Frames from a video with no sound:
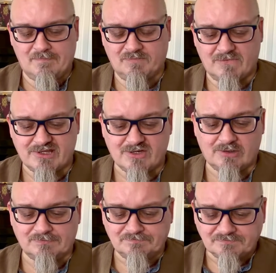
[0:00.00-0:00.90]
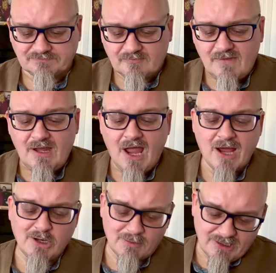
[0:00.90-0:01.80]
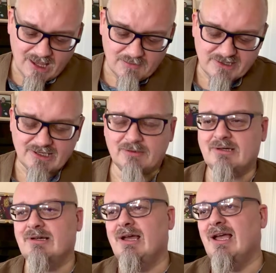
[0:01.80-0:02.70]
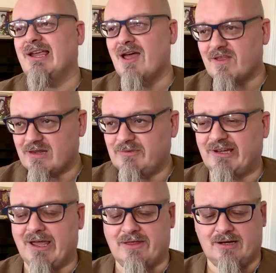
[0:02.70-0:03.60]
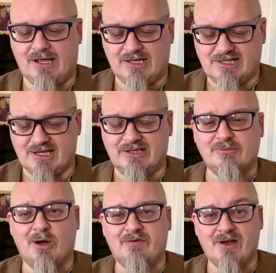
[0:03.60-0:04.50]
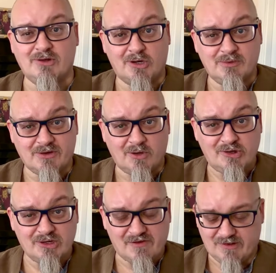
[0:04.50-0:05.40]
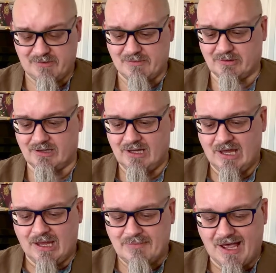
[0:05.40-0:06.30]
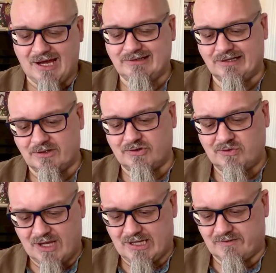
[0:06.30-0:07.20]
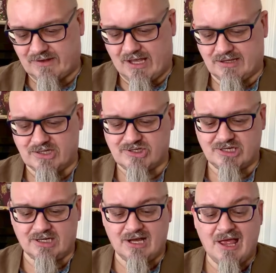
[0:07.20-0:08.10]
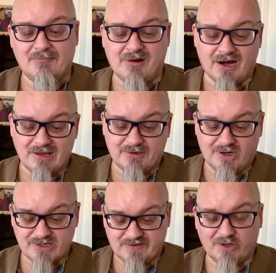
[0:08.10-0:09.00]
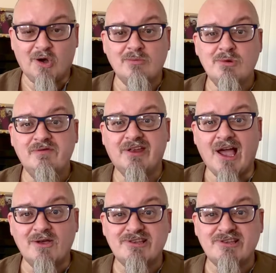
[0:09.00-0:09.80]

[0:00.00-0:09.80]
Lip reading: So I normally knit them in the summer, I gather them together and send them off along with all you lovely people, but I didn't do any of that this year, partly because of the whole moving house